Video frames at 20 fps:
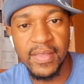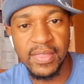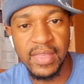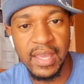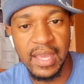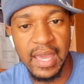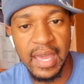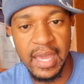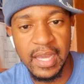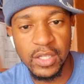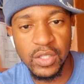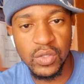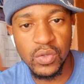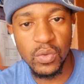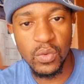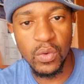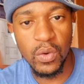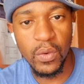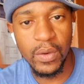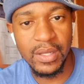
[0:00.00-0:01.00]
they had
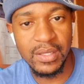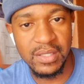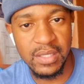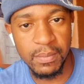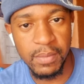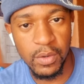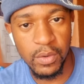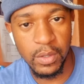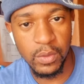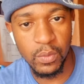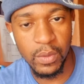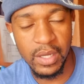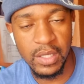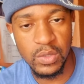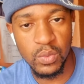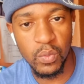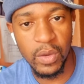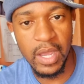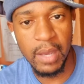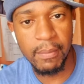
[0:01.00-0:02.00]
to go in separate
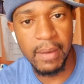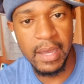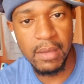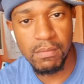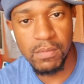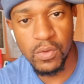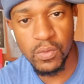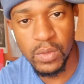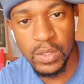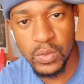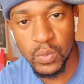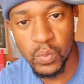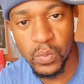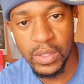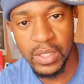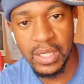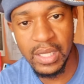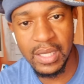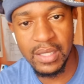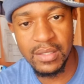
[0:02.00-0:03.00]
ways, whereby Maurice
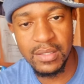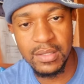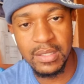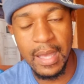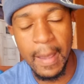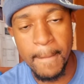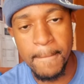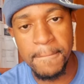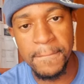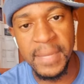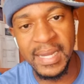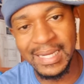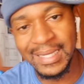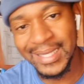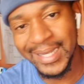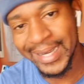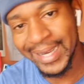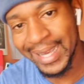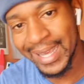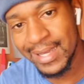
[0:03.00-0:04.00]
Wilkins
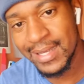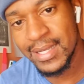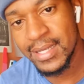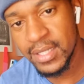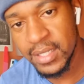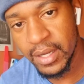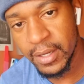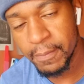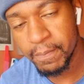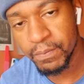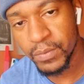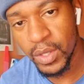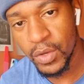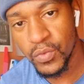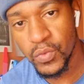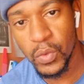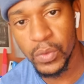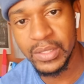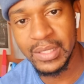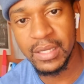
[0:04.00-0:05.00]
betrayed
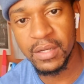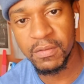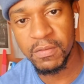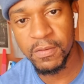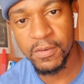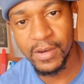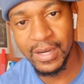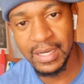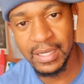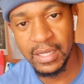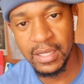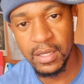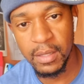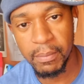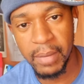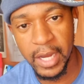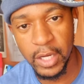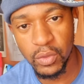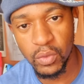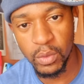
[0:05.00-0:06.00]
Rosalind Franklin
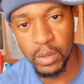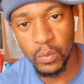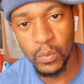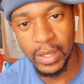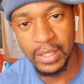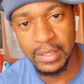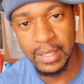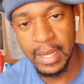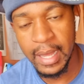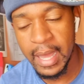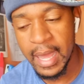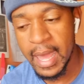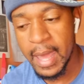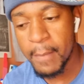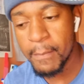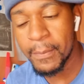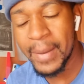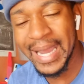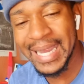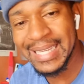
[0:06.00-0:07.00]
by doing what?
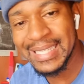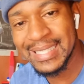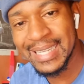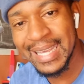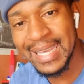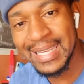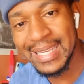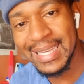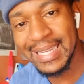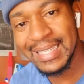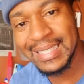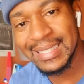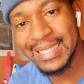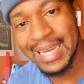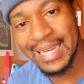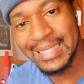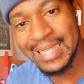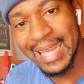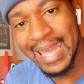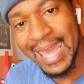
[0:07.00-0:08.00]
By taking
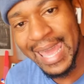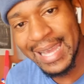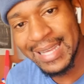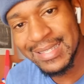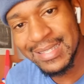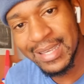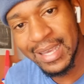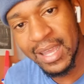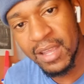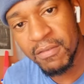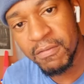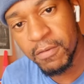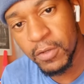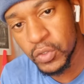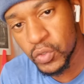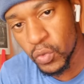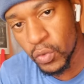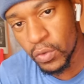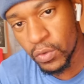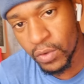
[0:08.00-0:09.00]
that X-ray
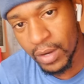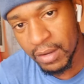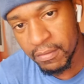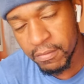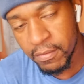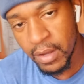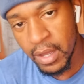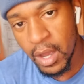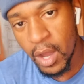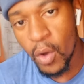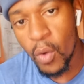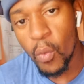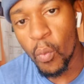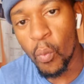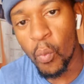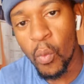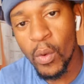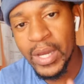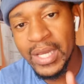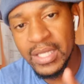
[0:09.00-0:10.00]
photograph
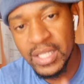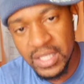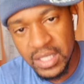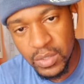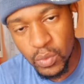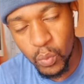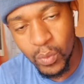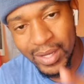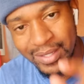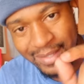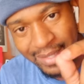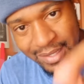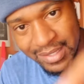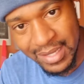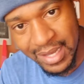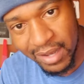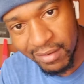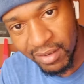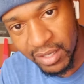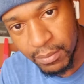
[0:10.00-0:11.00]
which was
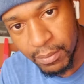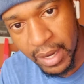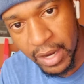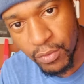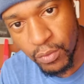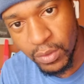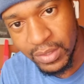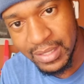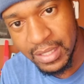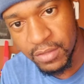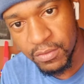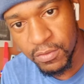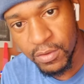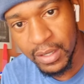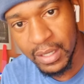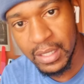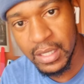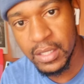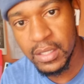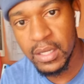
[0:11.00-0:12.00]
discovered by Rosalind
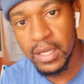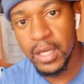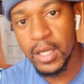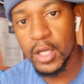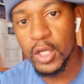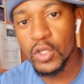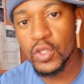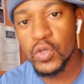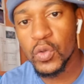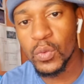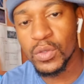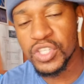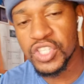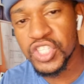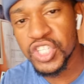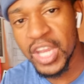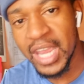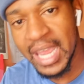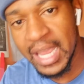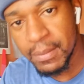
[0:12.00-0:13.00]
Franklin to
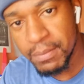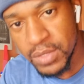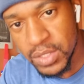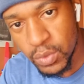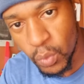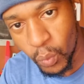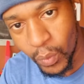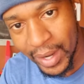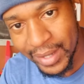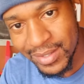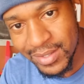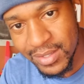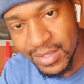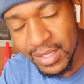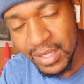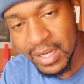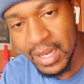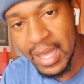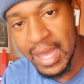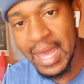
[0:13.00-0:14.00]
James
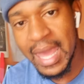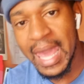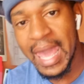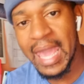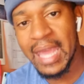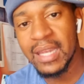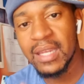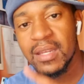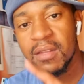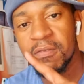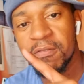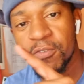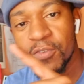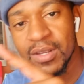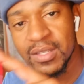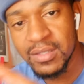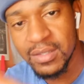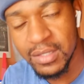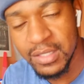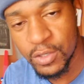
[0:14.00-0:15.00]
Watson and
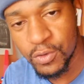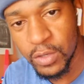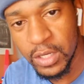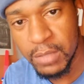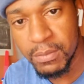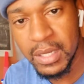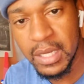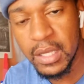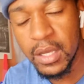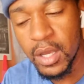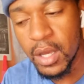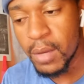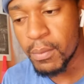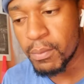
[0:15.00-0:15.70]
Francis Crick. Meaning,